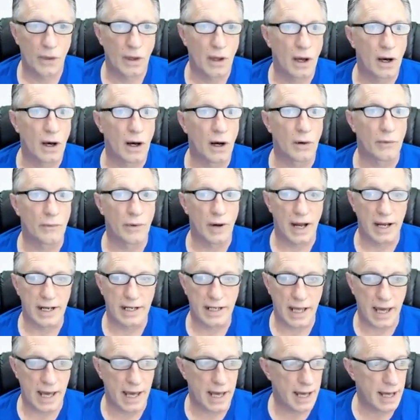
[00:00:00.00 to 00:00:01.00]
All right,
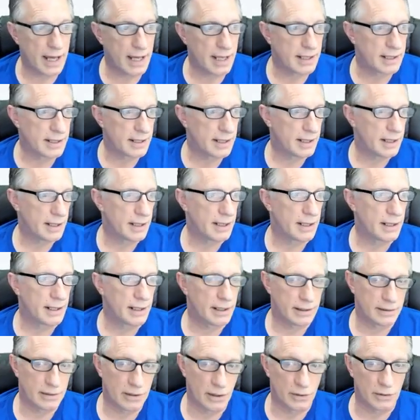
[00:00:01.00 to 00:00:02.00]
and
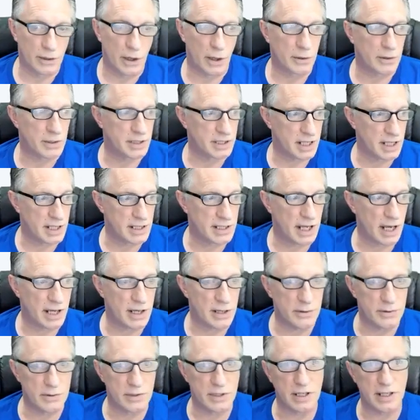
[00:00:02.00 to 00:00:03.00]
you'll notice since I
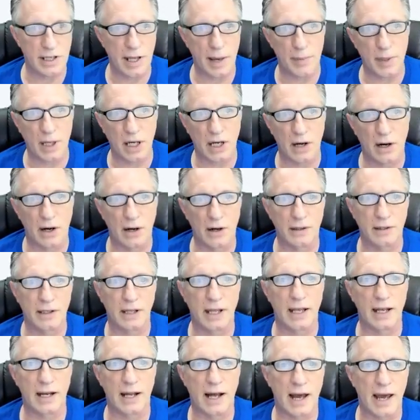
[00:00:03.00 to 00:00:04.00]
used the debit card
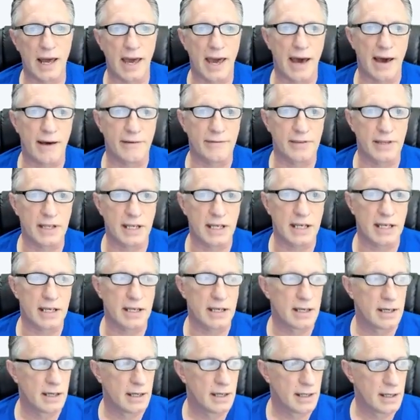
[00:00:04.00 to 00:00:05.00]
that I have the
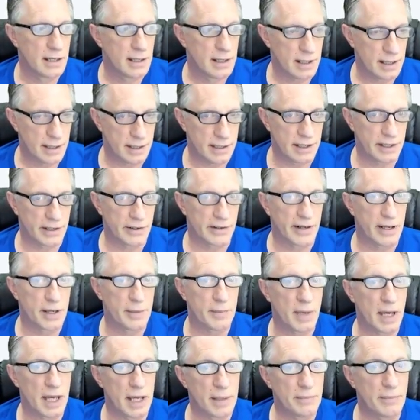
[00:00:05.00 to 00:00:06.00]

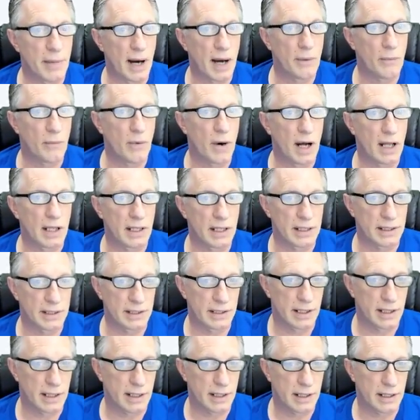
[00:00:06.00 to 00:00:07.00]
Ethereum in my wallet
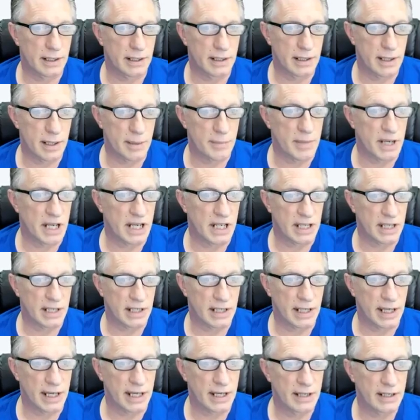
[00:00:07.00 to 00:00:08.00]

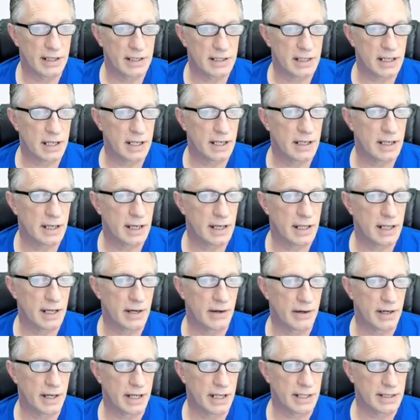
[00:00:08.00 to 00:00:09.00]
immediately. See, and
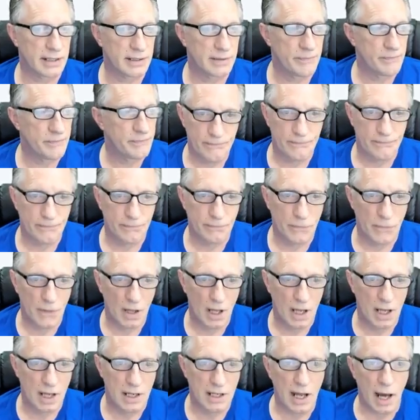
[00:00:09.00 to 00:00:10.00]
there it is.
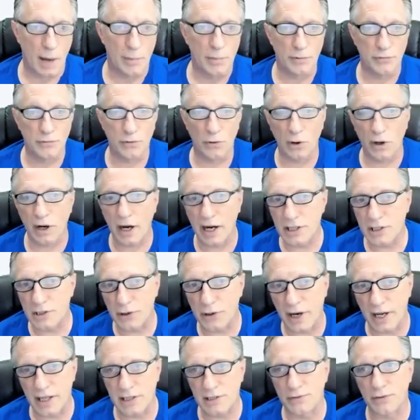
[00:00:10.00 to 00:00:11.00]
Now before I
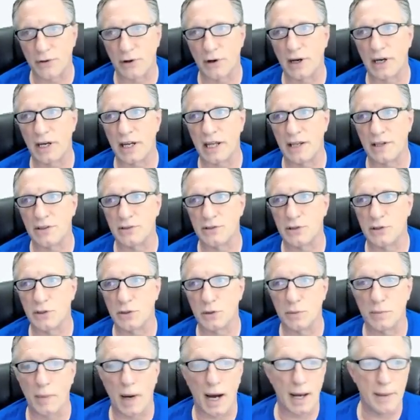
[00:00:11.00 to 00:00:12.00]
transfer it
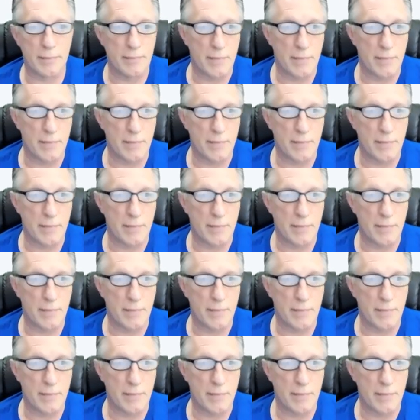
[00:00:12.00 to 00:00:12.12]
into my